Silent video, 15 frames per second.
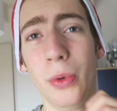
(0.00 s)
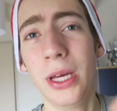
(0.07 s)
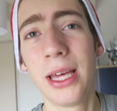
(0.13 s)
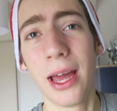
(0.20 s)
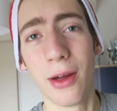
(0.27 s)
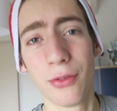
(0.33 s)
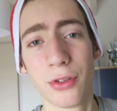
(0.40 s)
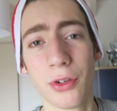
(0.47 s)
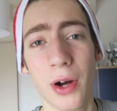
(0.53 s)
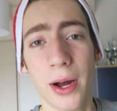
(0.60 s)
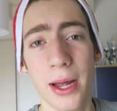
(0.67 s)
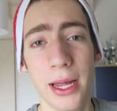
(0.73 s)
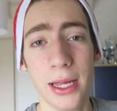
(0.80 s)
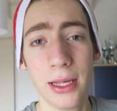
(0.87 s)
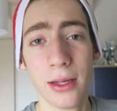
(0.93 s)
week after
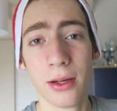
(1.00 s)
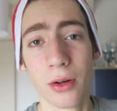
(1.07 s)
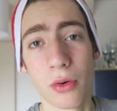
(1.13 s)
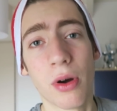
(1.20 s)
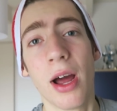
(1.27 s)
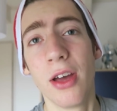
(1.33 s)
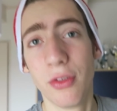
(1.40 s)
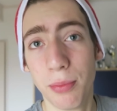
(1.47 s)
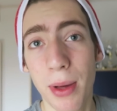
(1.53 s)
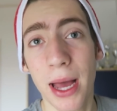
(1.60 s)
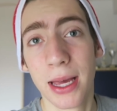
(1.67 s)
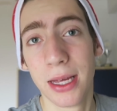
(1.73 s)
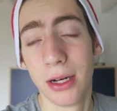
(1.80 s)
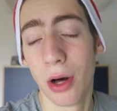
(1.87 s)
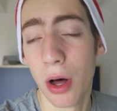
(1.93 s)
I arrived
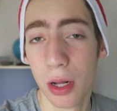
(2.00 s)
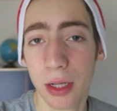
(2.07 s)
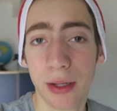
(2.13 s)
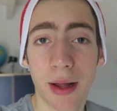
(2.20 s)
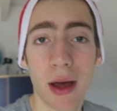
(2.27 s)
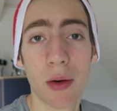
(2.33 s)
back in Holland.